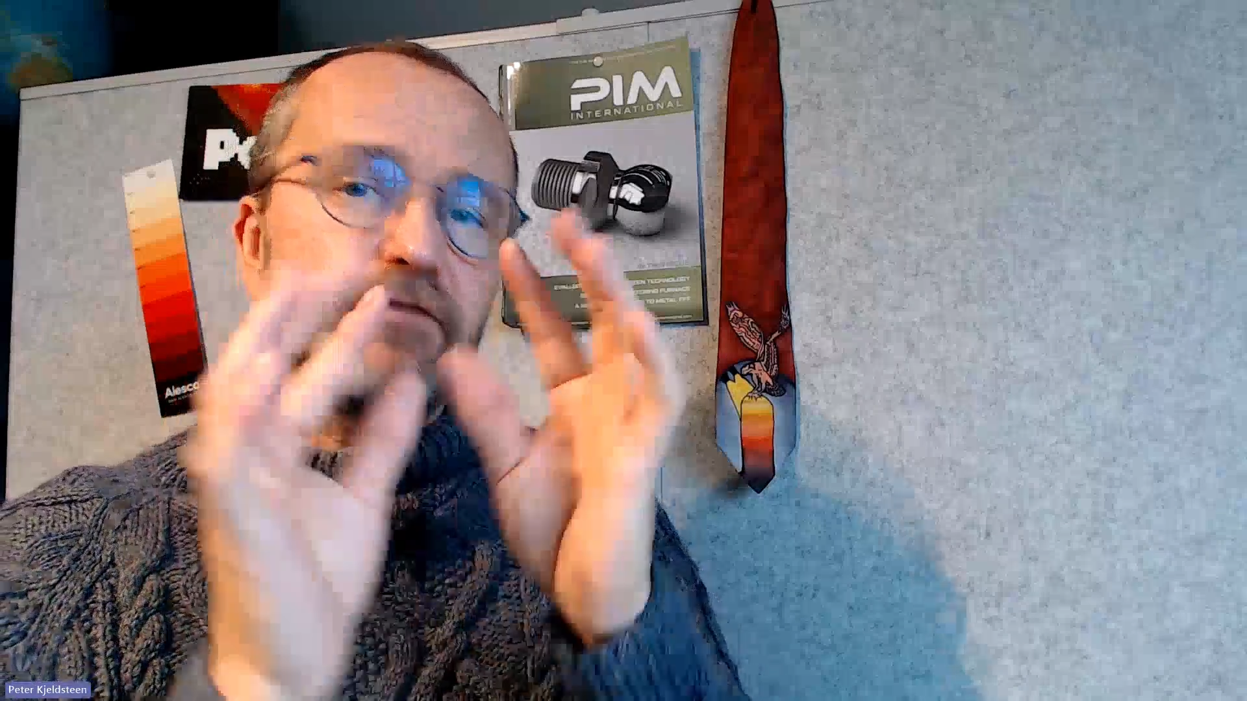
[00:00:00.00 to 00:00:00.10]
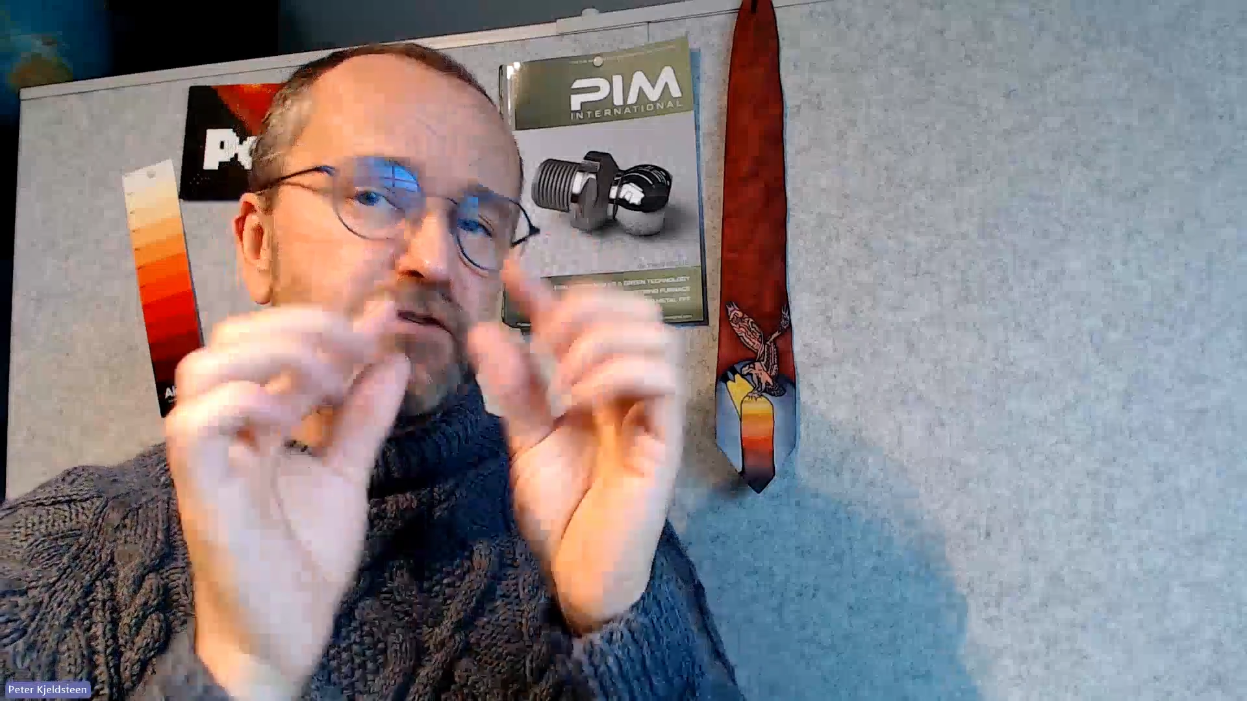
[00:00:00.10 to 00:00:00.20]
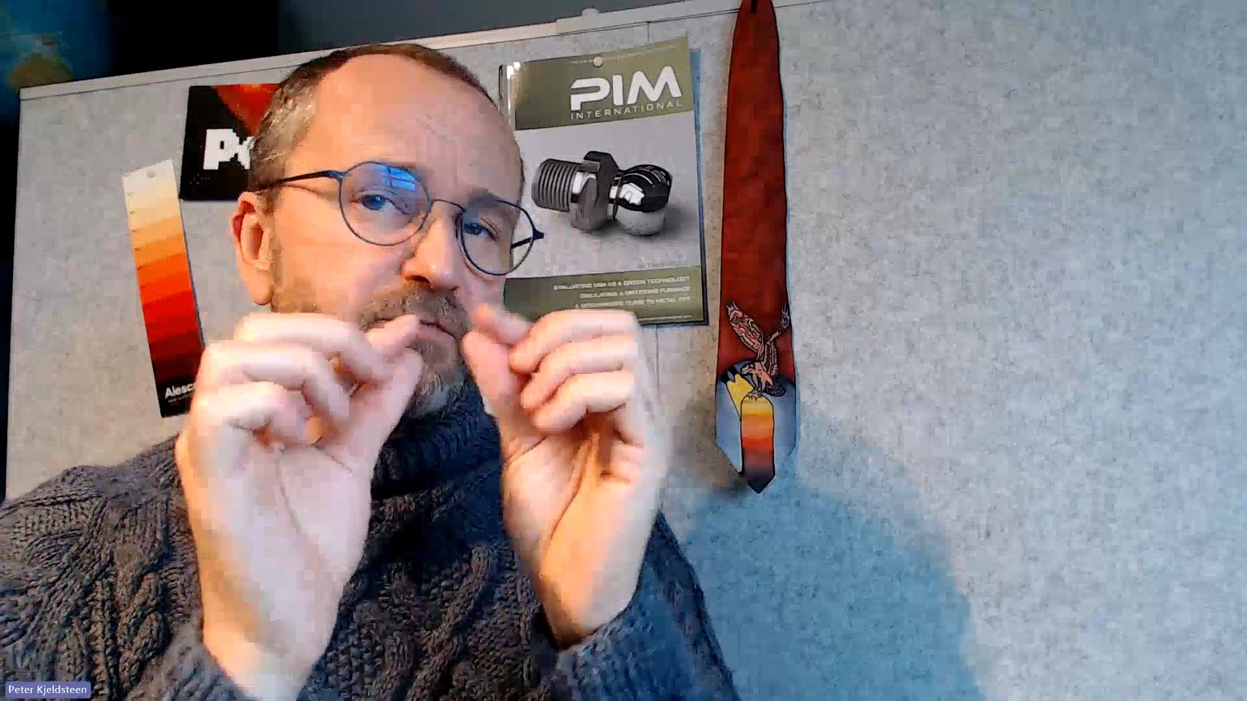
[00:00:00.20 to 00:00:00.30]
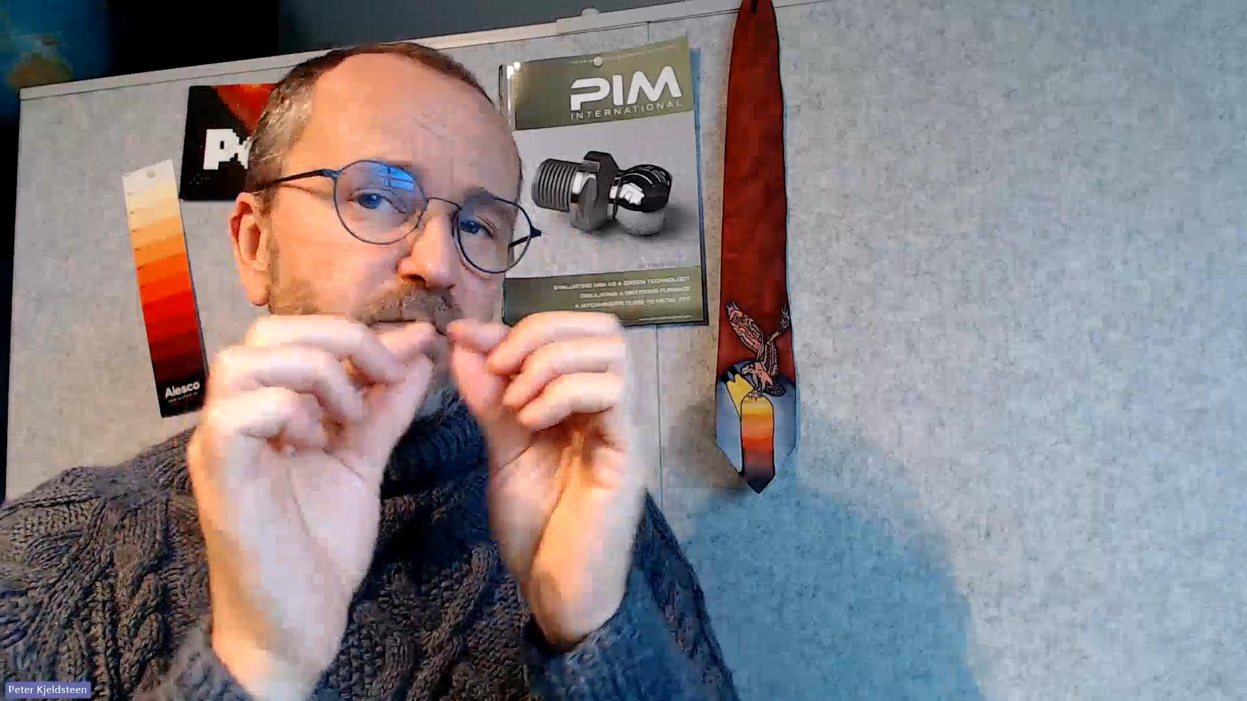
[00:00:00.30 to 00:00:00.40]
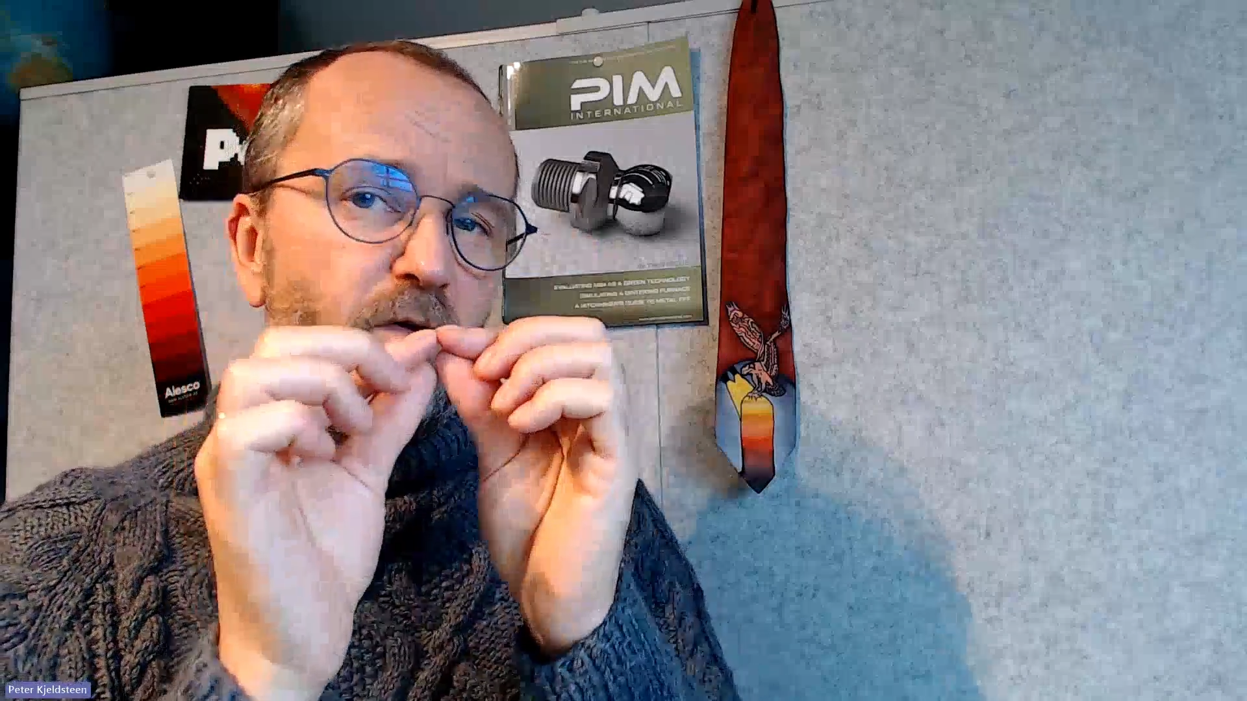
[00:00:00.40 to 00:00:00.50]
the
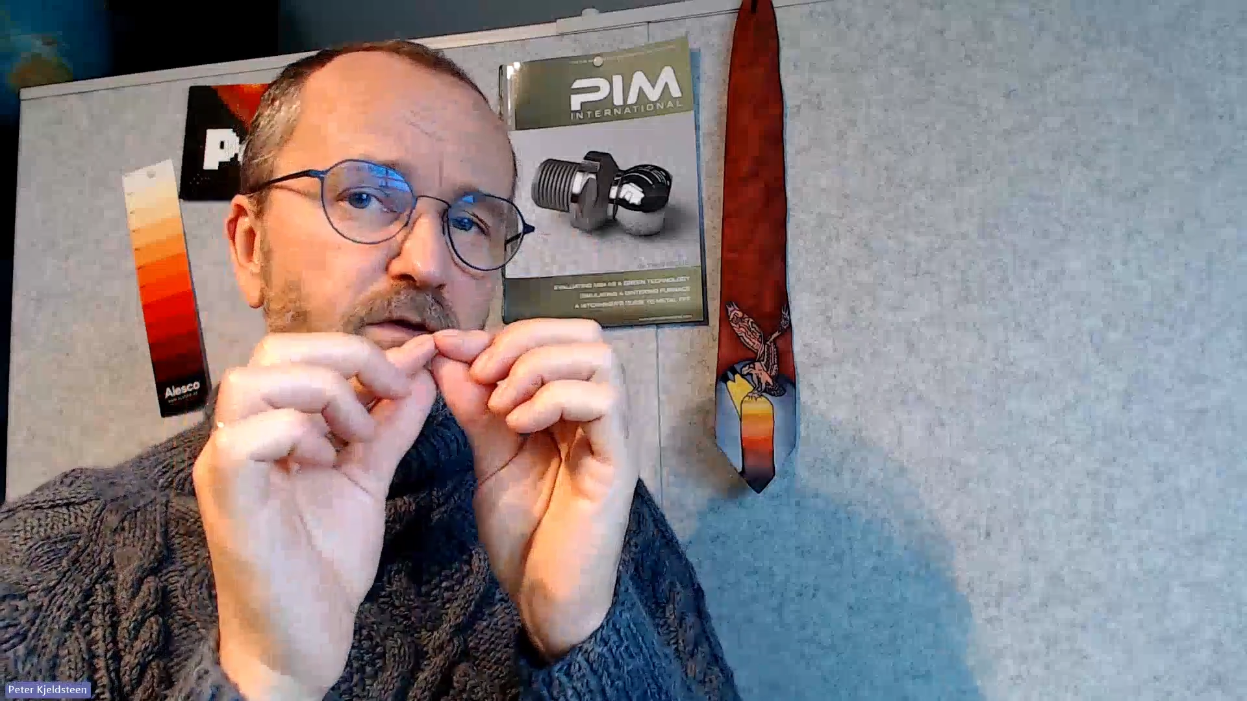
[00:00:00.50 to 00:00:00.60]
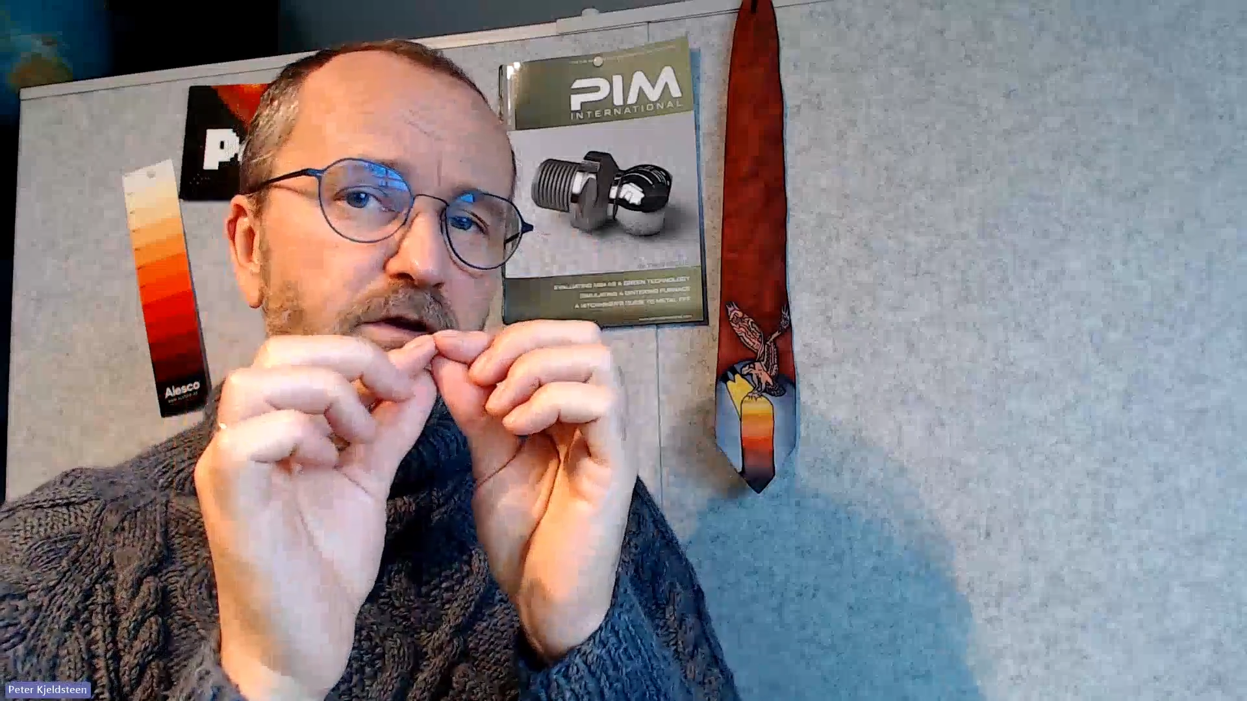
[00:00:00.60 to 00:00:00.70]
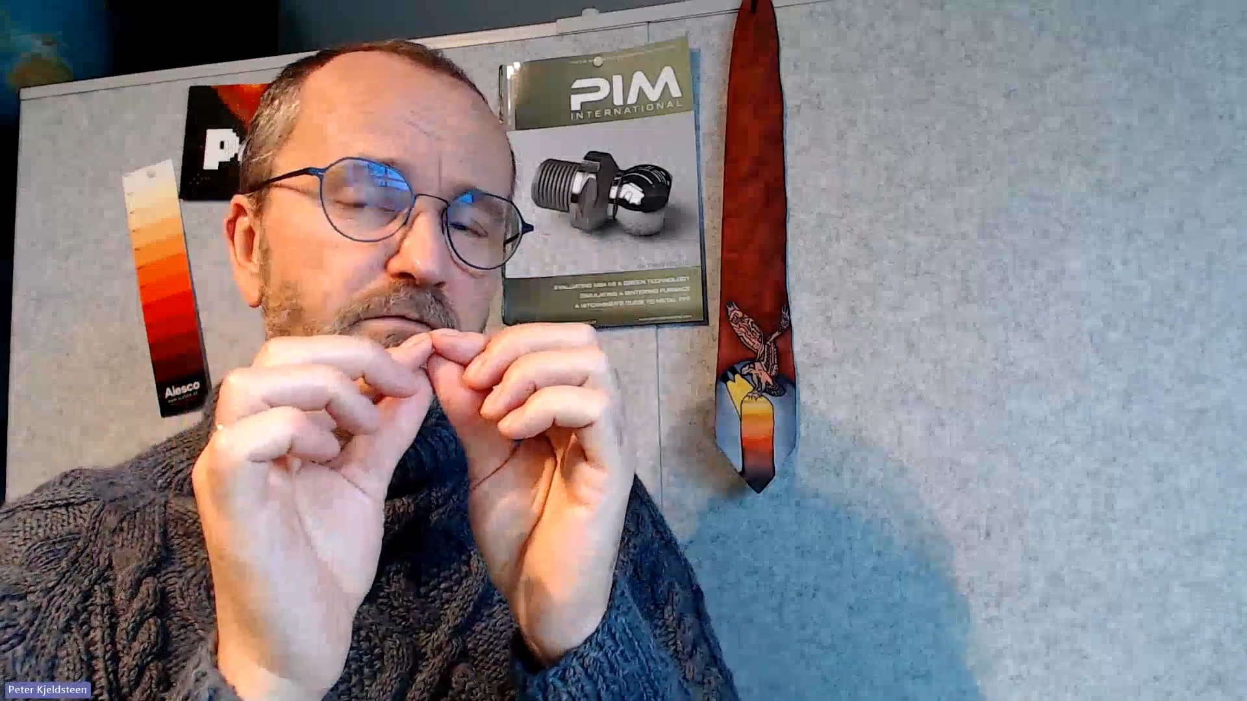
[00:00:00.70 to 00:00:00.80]
smaller